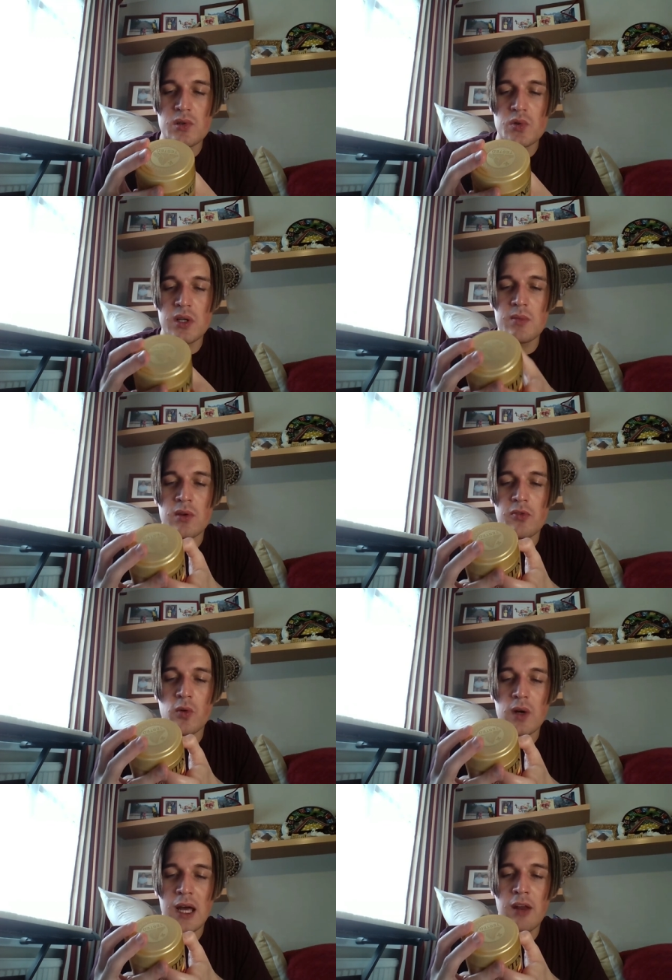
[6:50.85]
treatment for
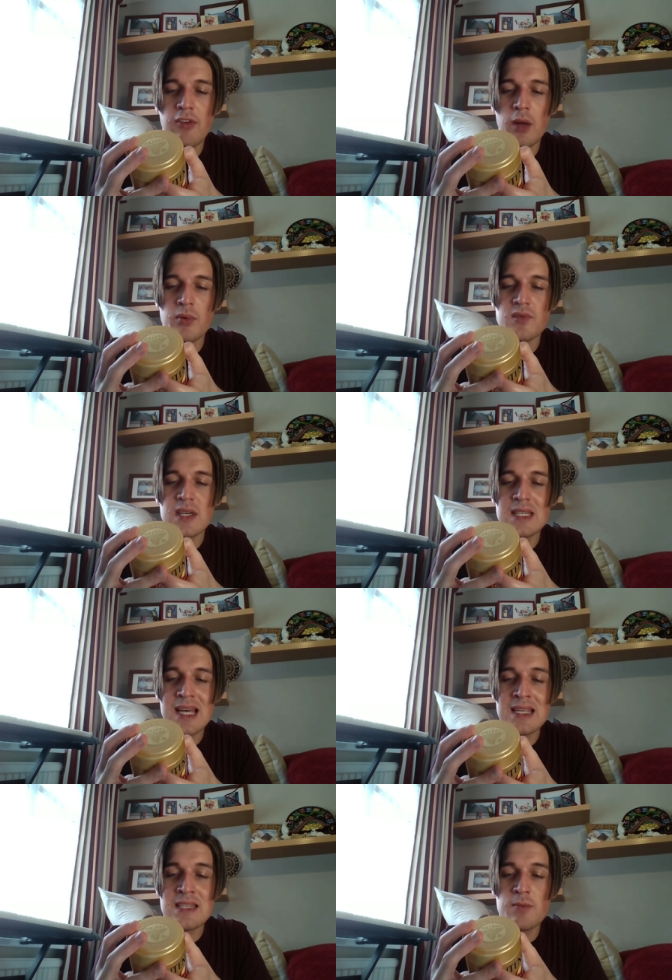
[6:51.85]
colour vibrancy
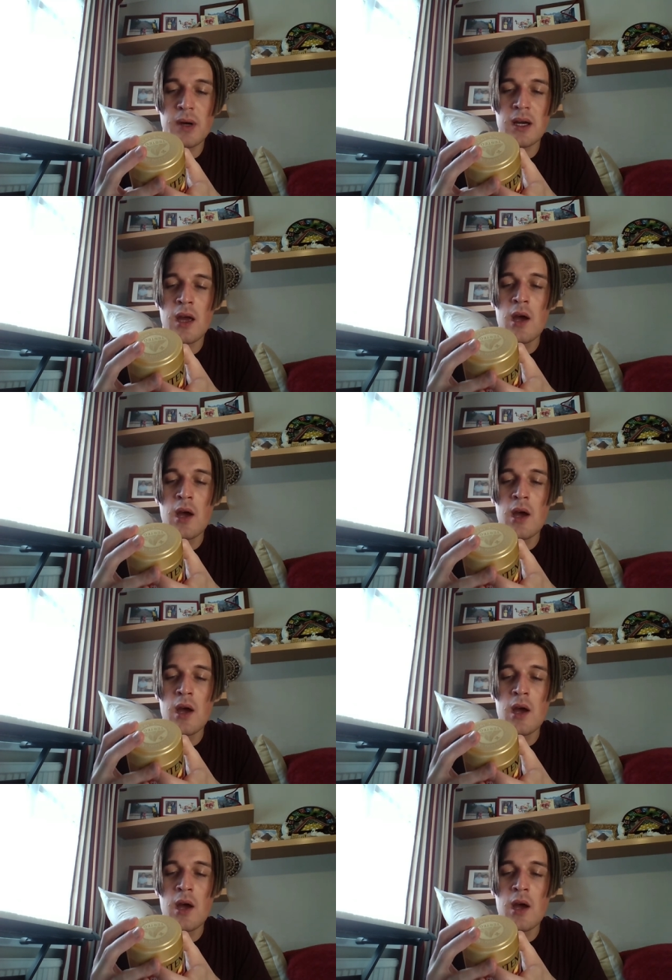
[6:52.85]
tested by